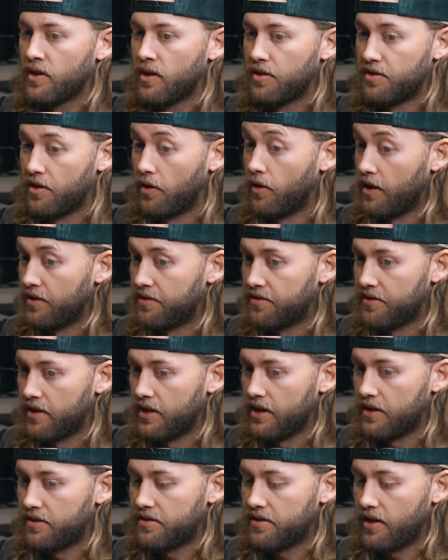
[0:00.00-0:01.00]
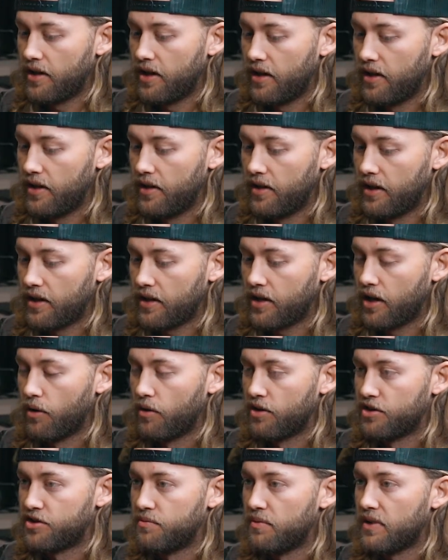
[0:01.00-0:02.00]
Sometimes it's
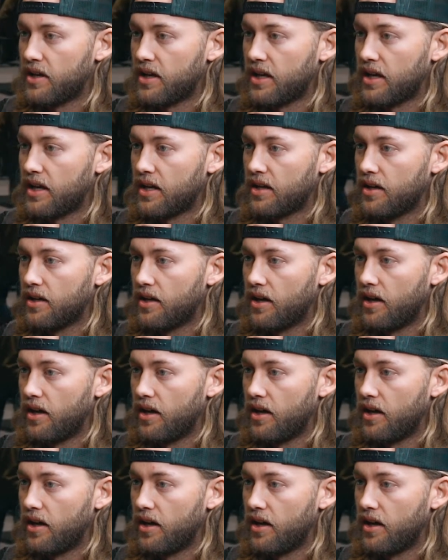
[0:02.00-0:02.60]
encouraged me